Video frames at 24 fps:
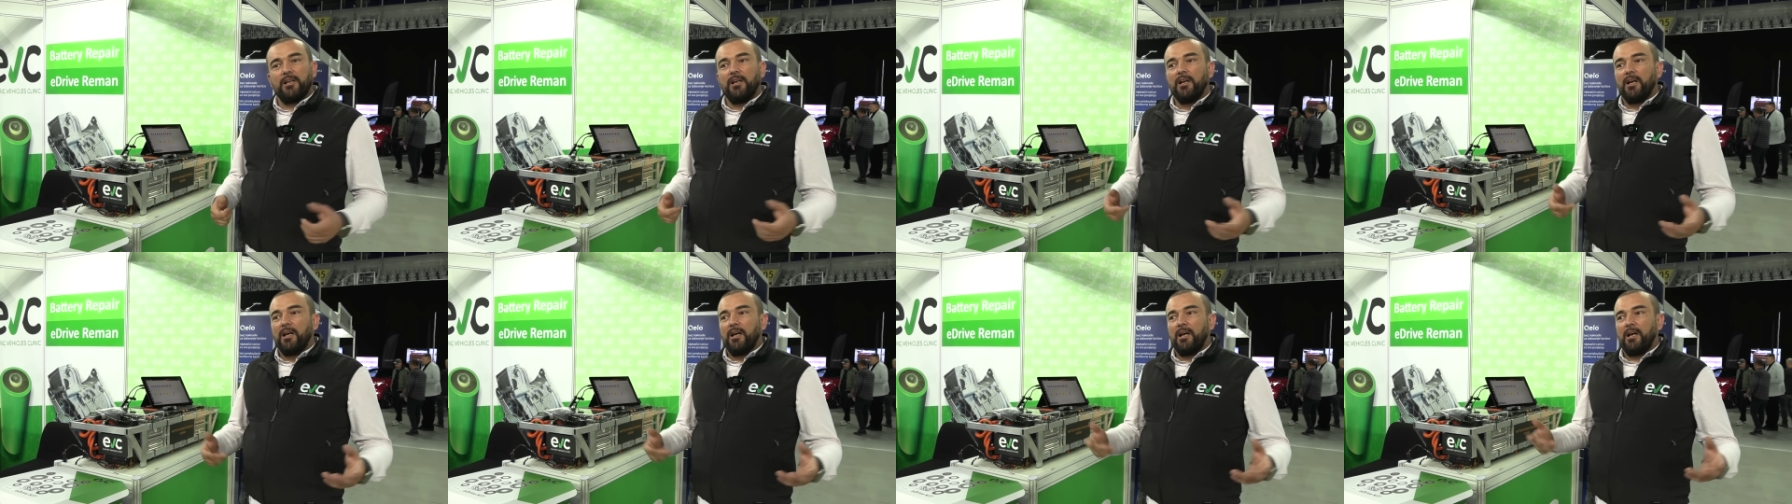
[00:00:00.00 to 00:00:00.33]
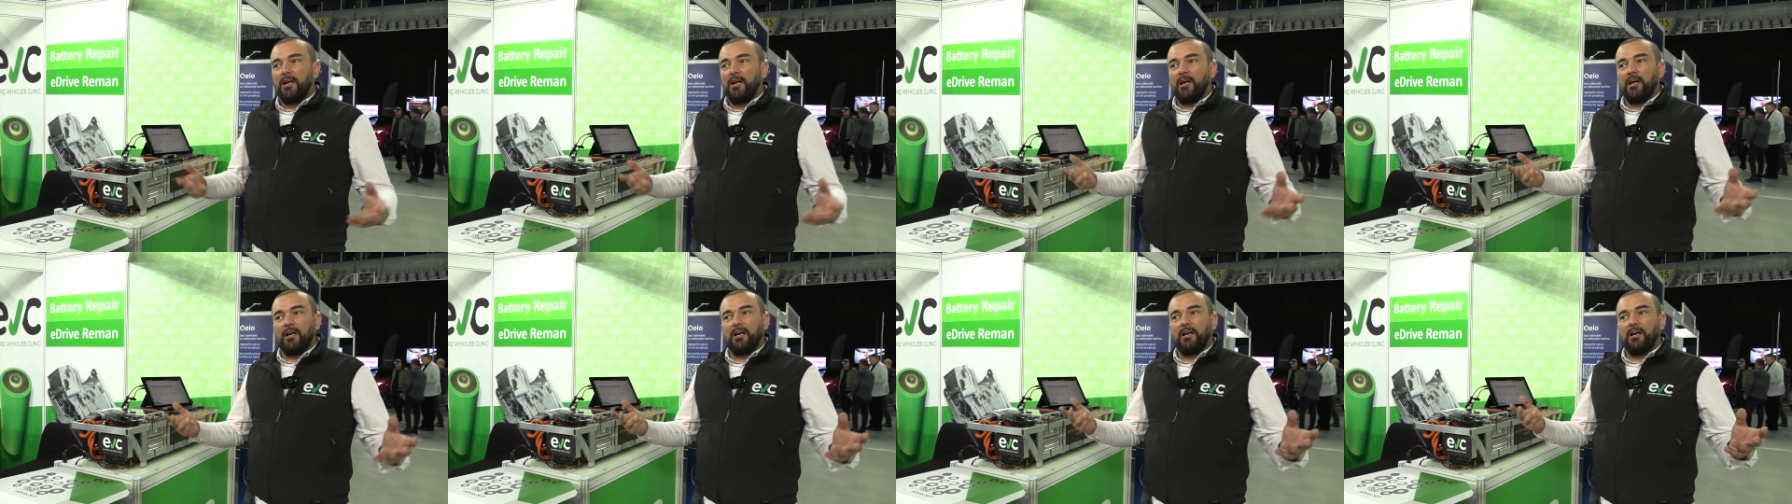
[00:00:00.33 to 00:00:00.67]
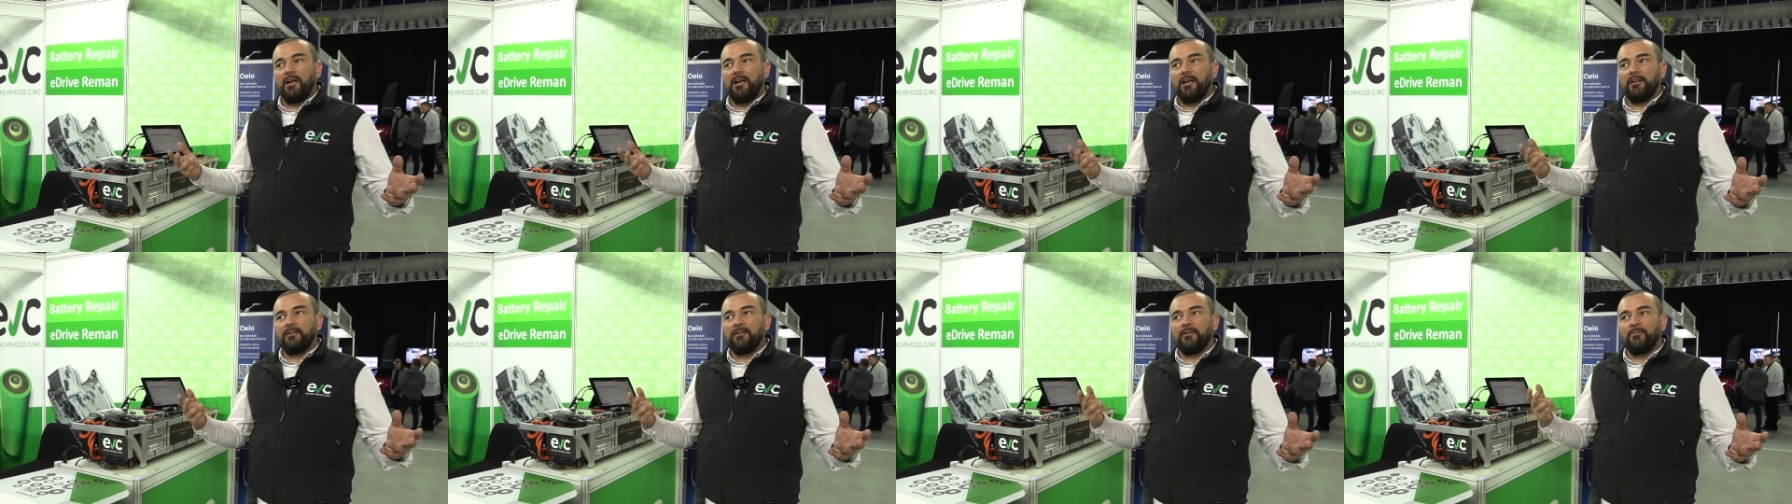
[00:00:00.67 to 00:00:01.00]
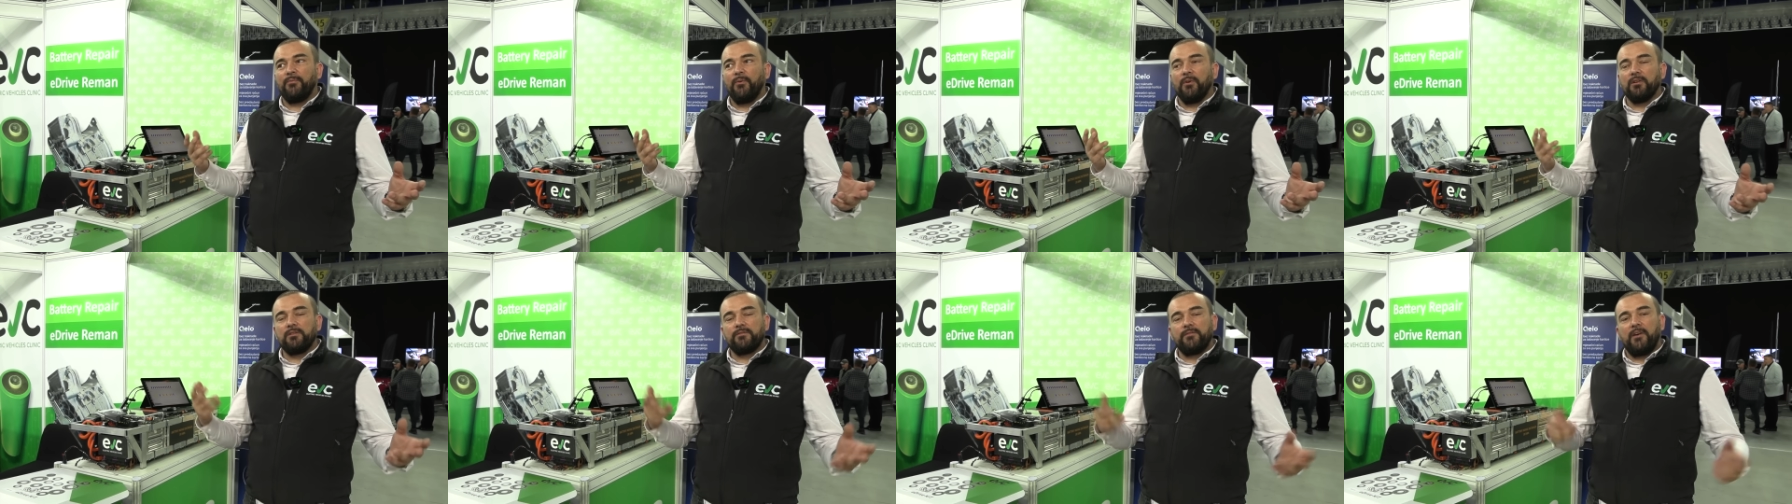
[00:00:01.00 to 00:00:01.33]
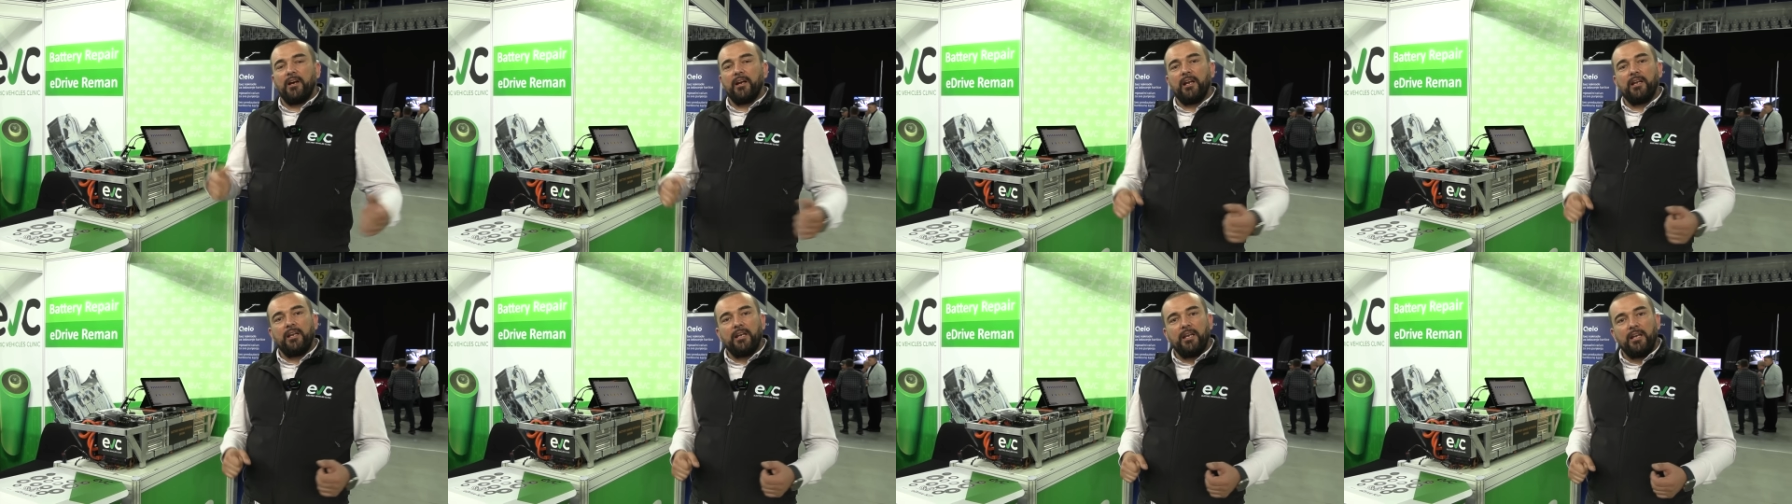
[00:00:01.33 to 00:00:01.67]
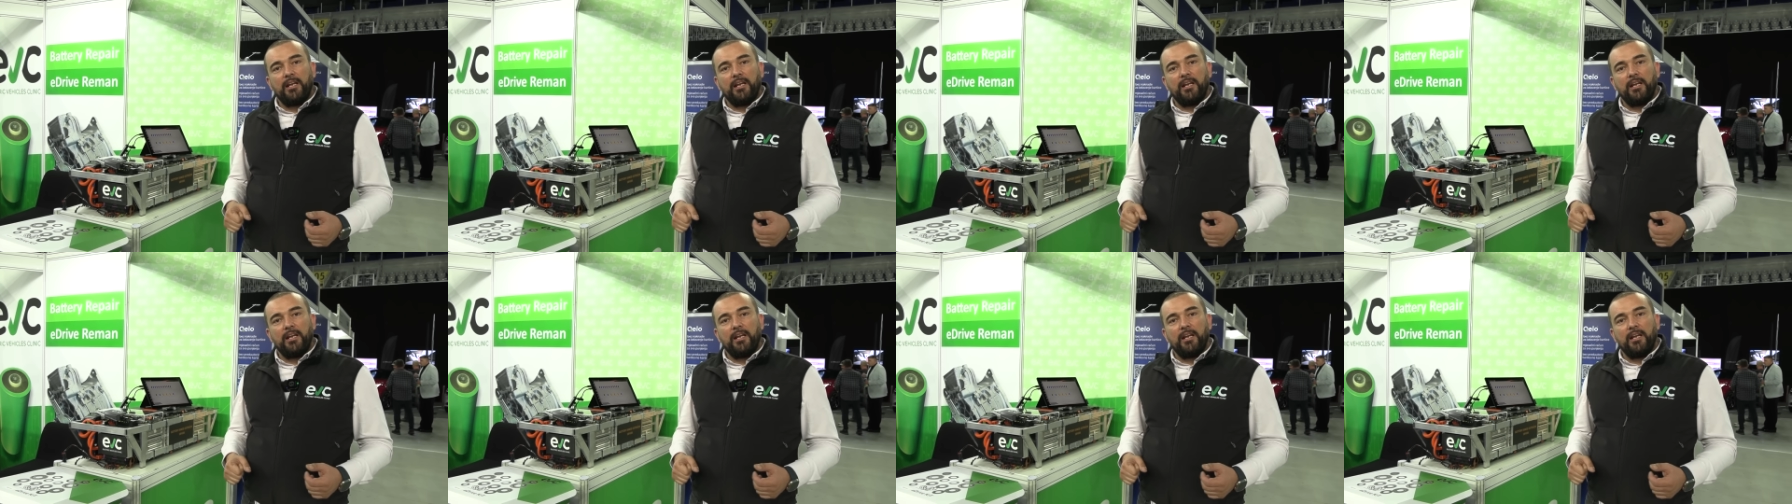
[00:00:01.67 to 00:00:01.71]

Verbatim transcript: Uh, uh, uh, Volkswagen